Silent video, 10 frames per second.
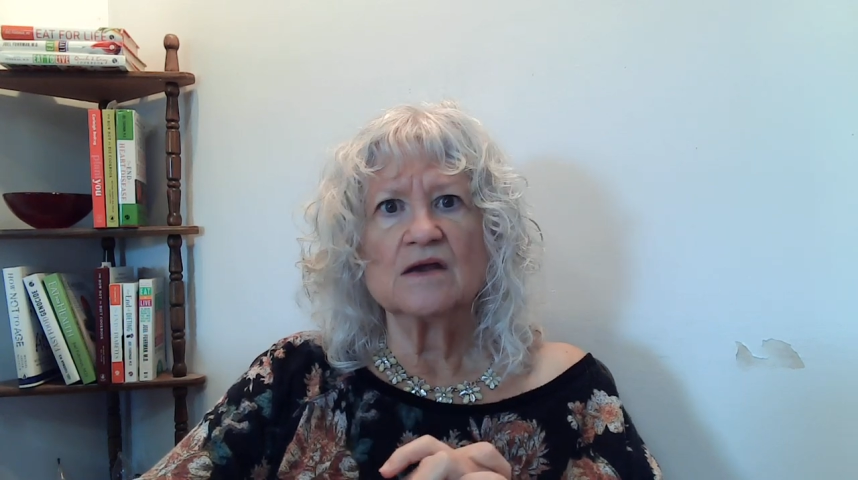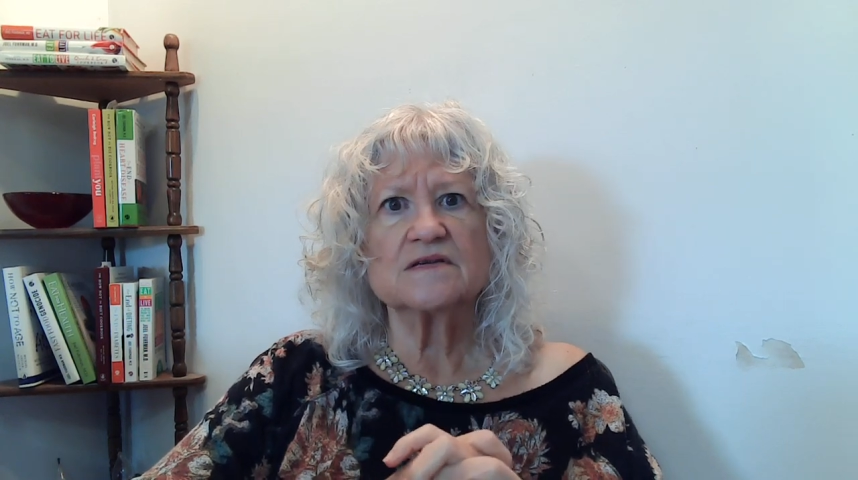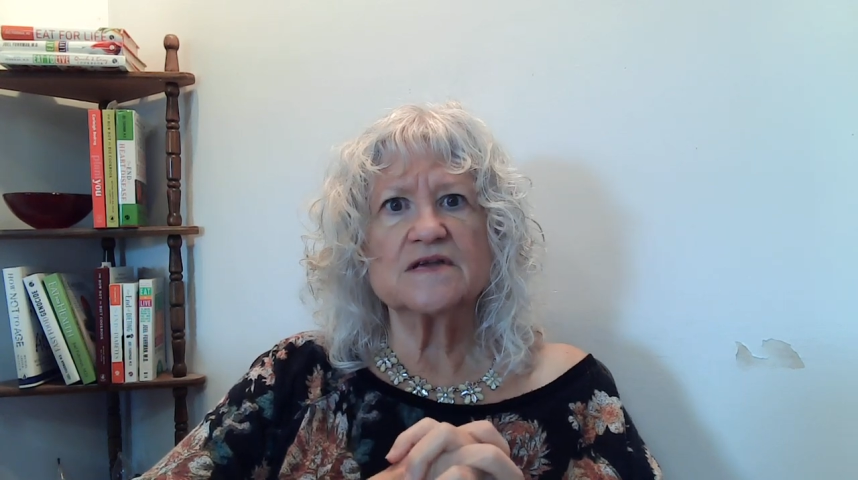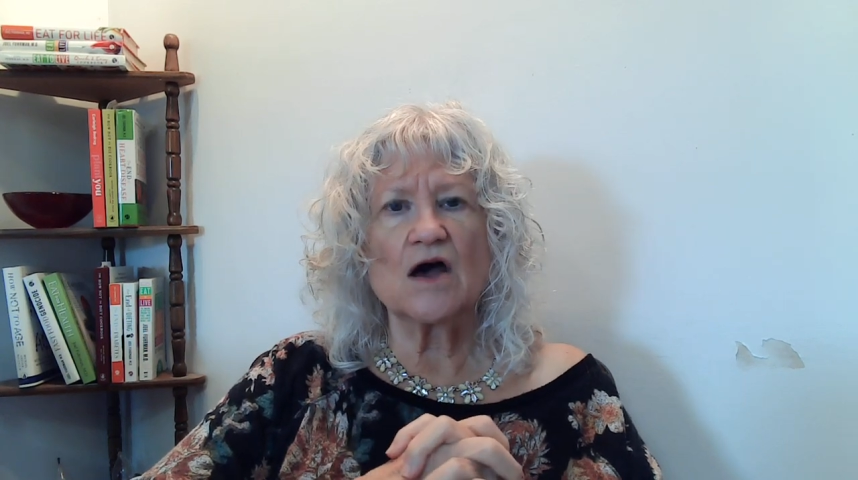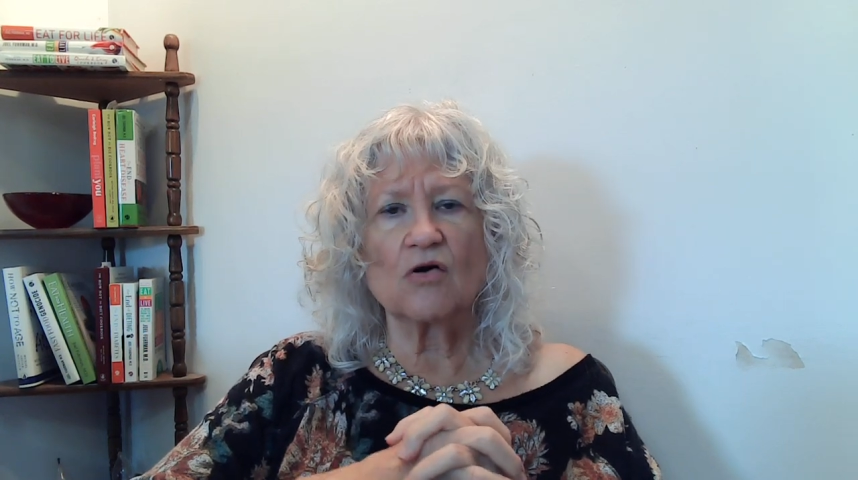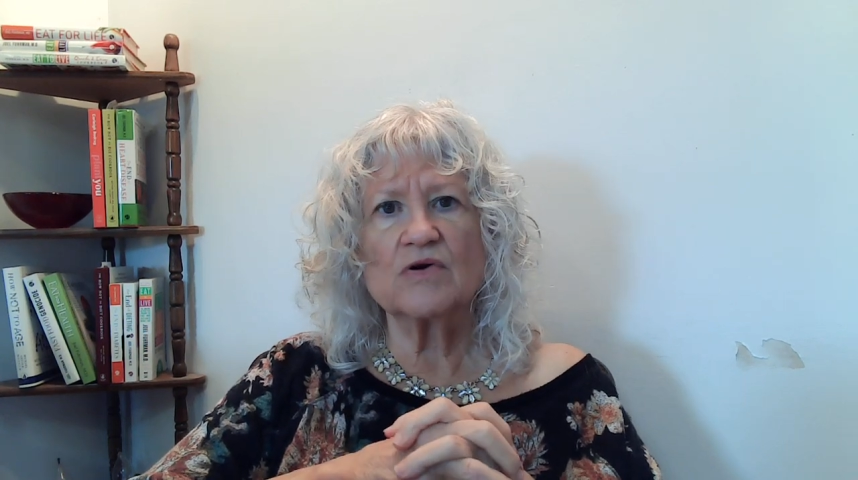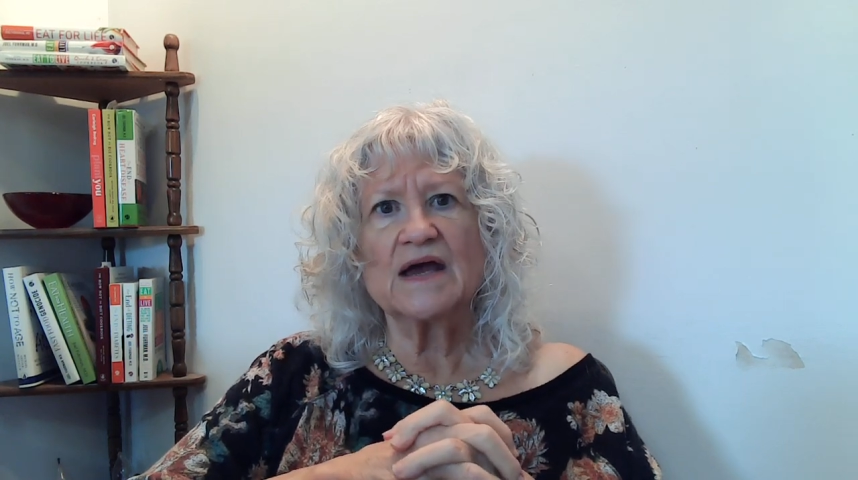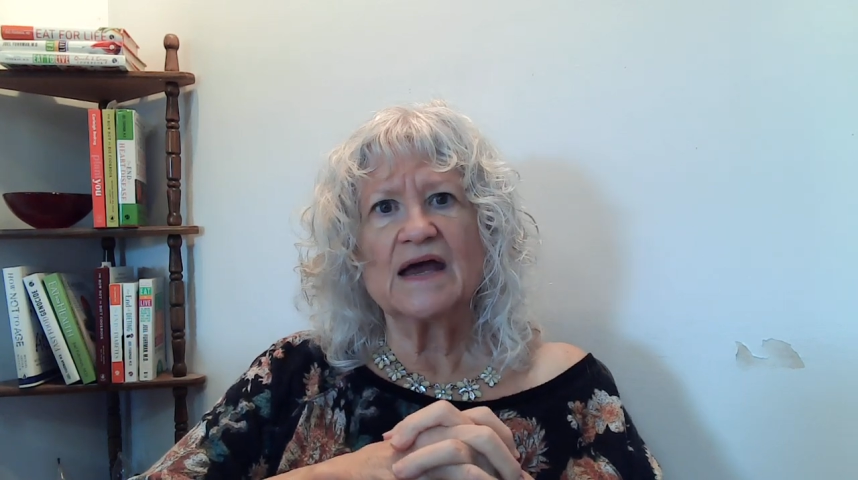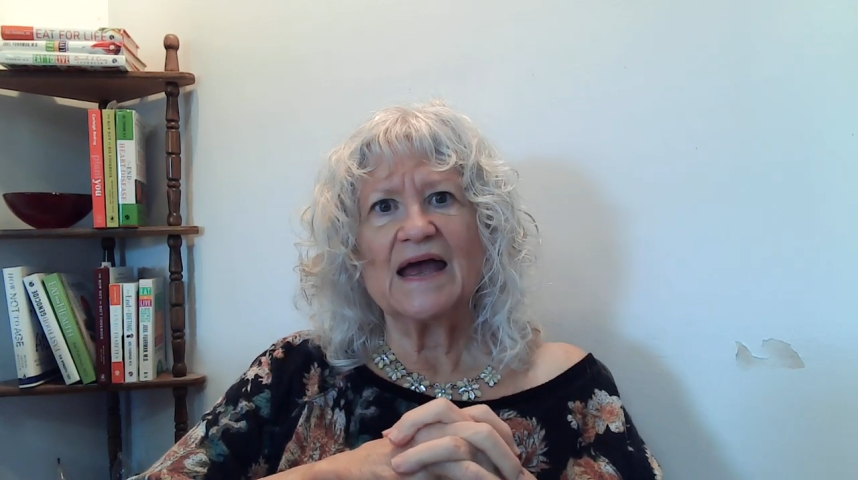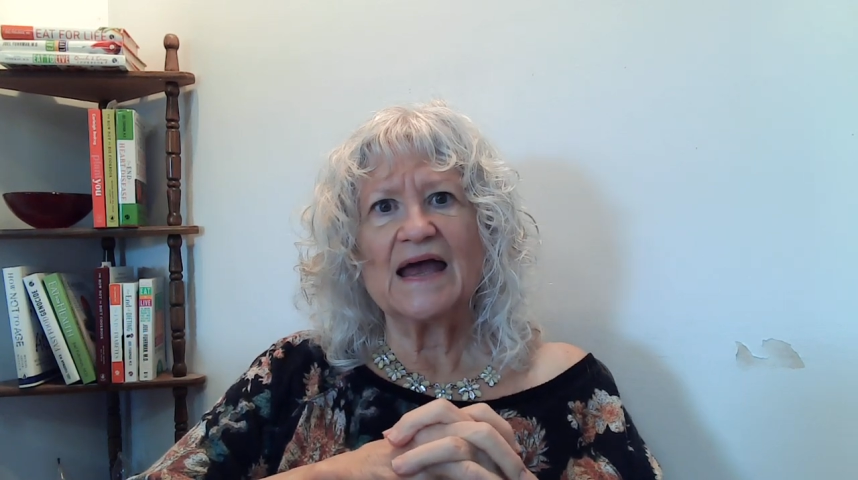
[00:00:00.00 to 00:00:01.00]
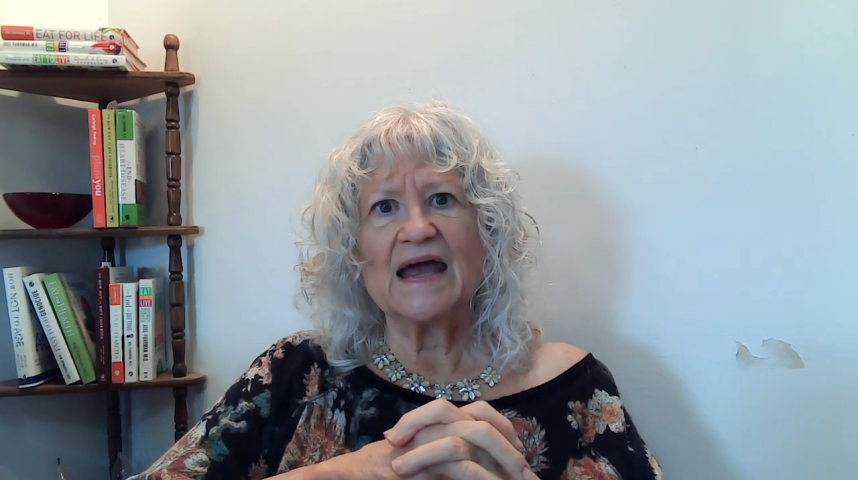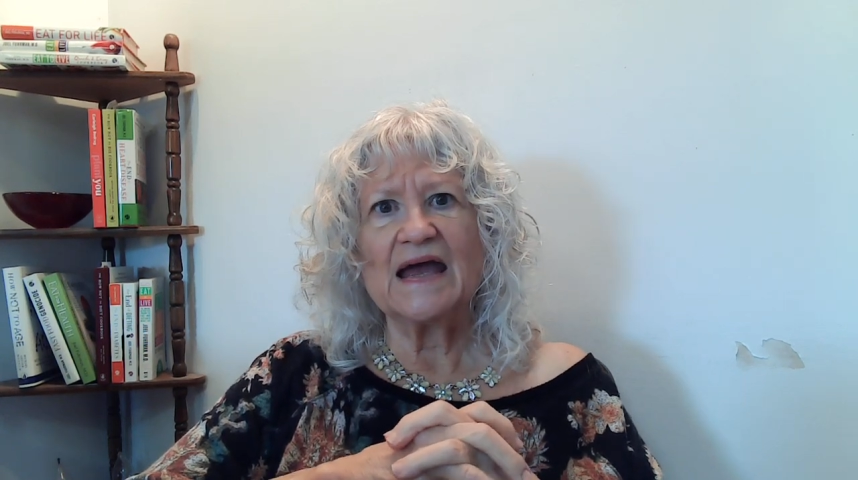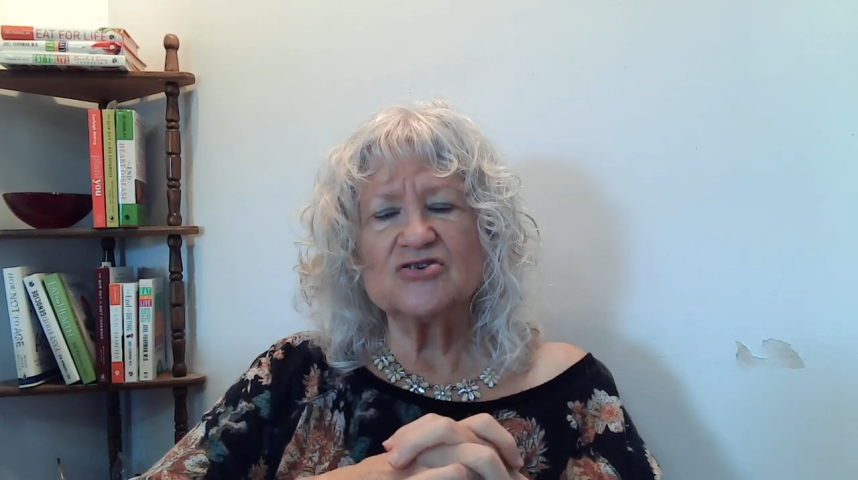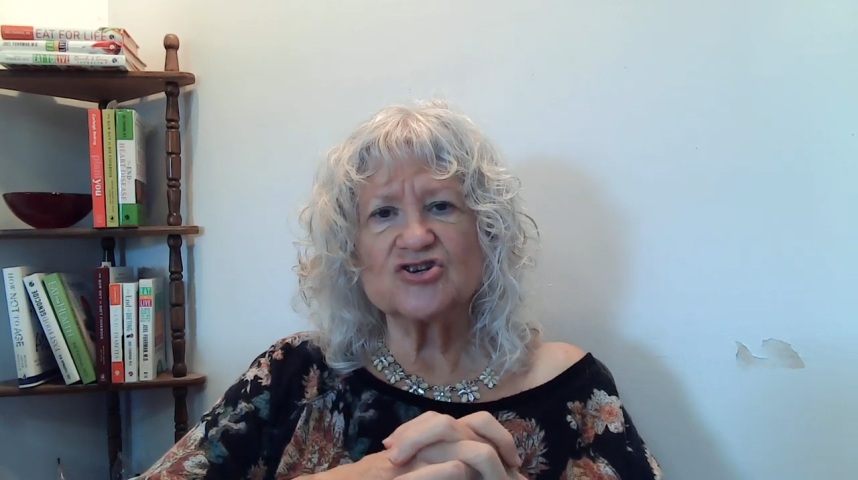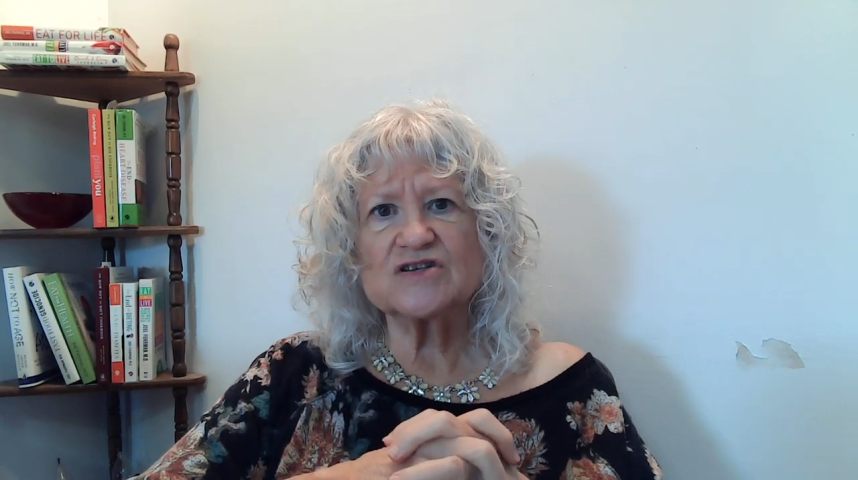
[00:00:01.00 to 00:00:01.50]
So
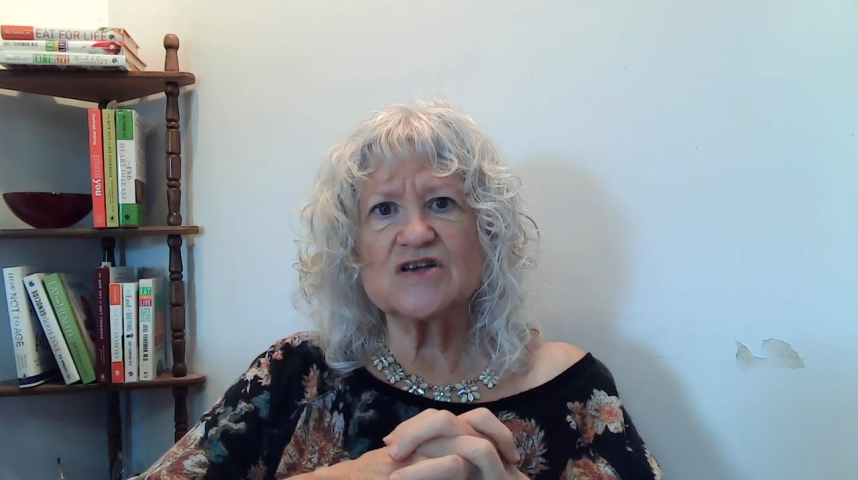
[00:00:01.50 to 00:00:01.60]
AGEs